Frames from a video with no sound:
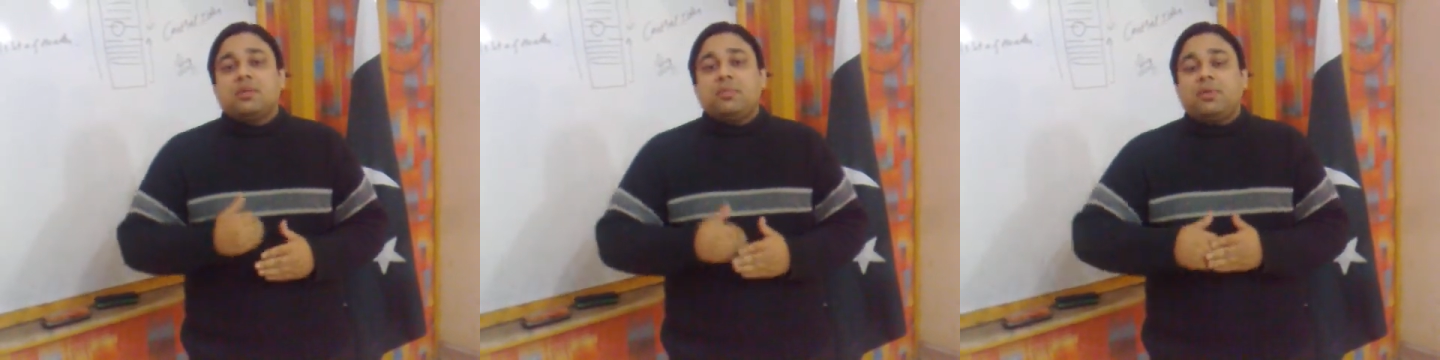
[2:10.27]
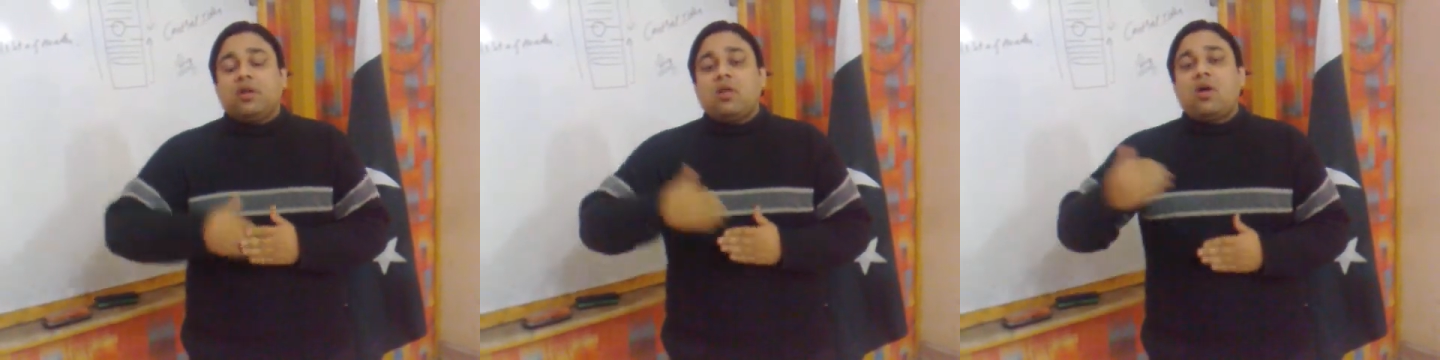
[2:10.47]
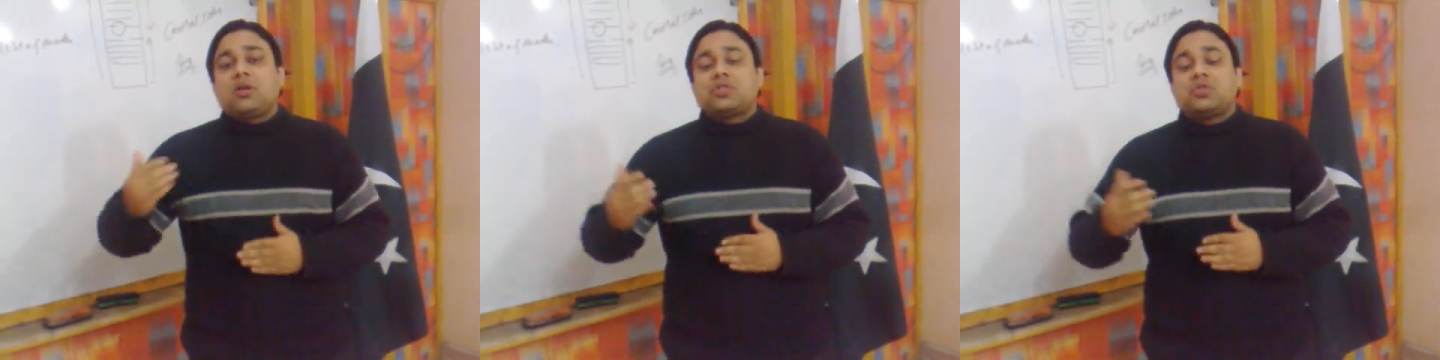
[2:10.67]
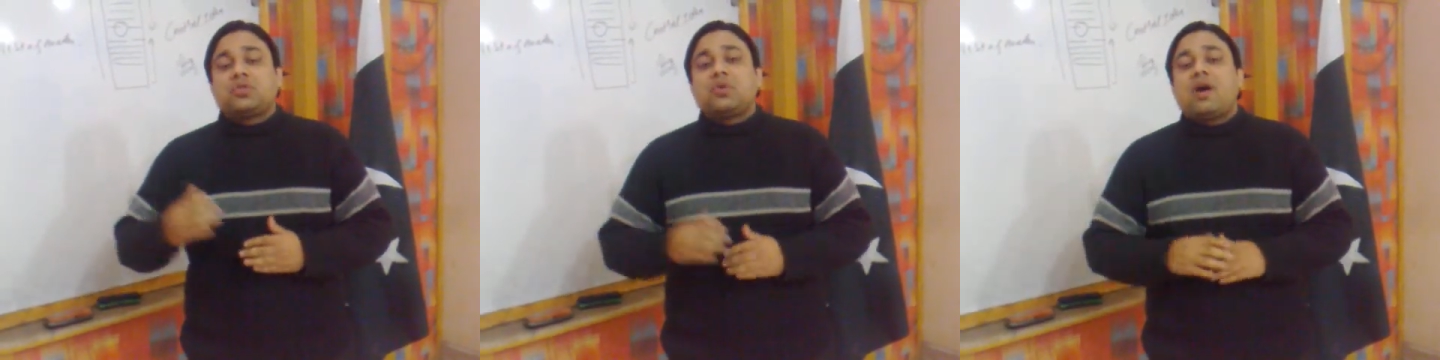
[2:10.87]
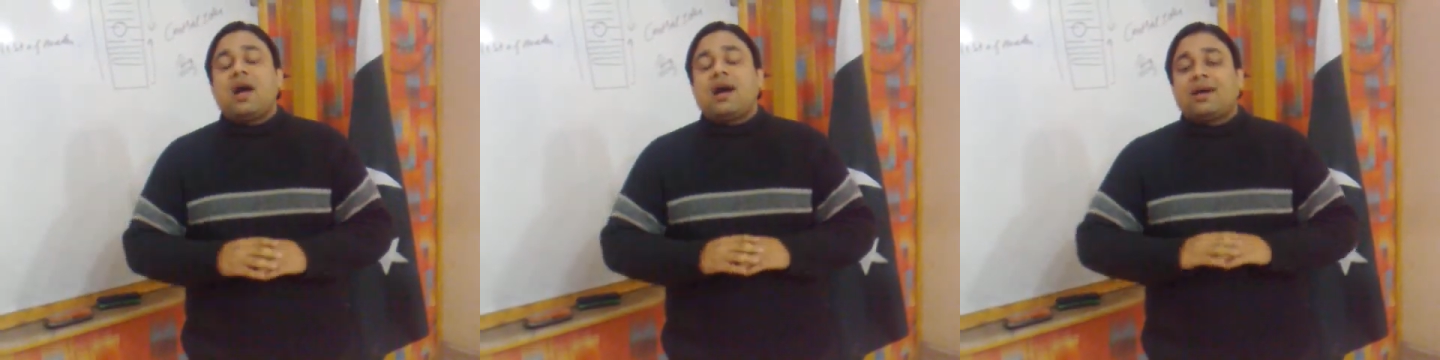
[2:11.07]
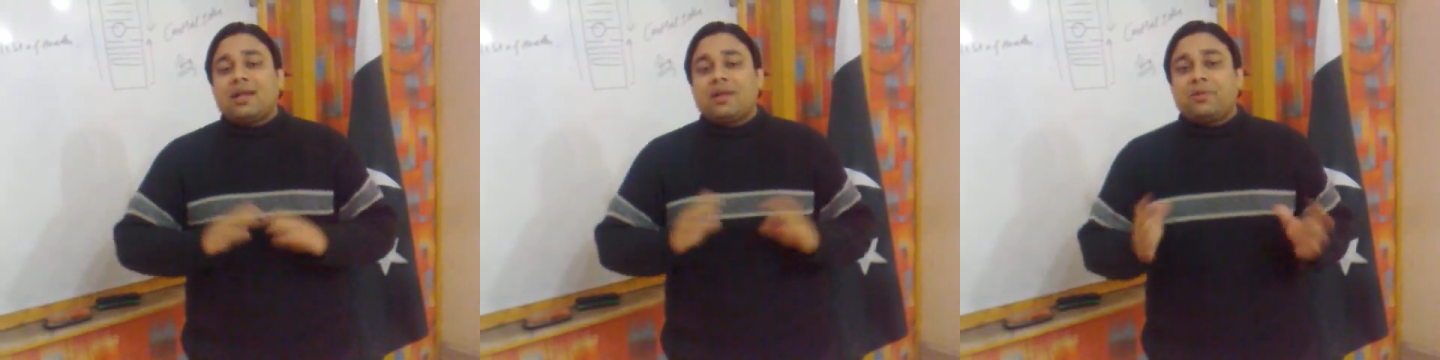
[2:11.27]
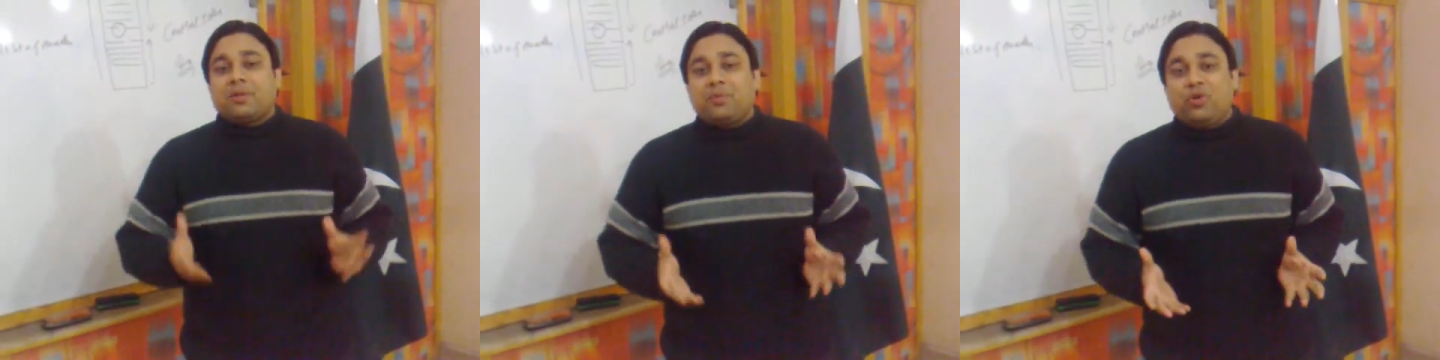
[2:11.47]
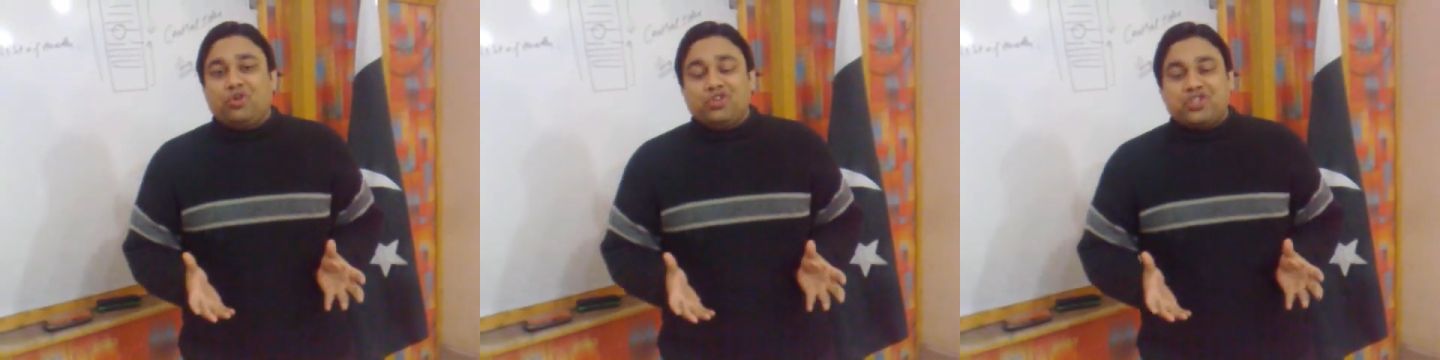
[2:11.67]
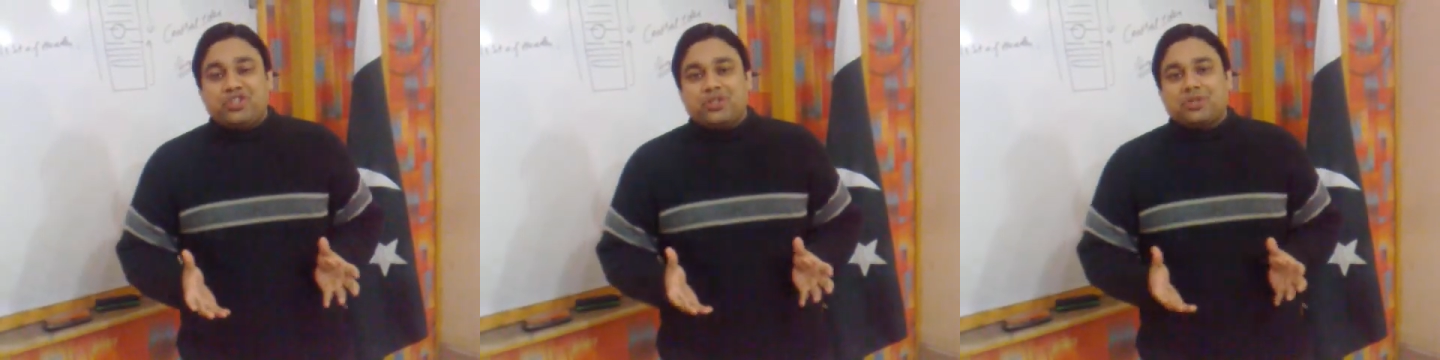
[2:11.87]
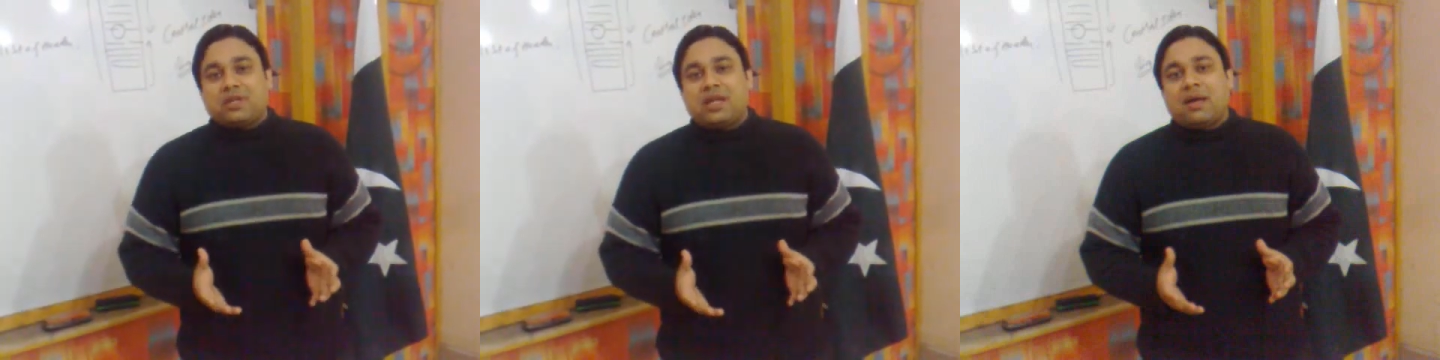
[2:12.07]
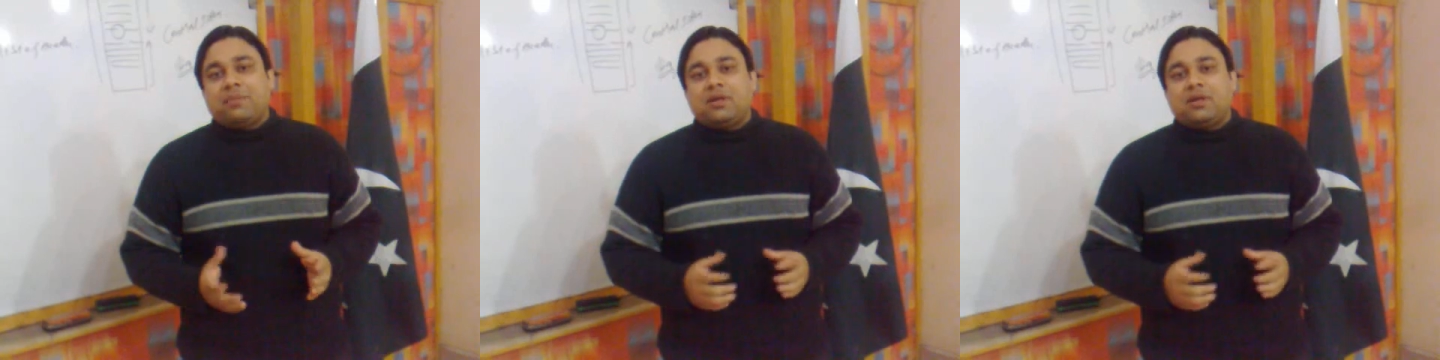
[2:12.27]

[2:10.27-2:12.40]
they belong to academic portion.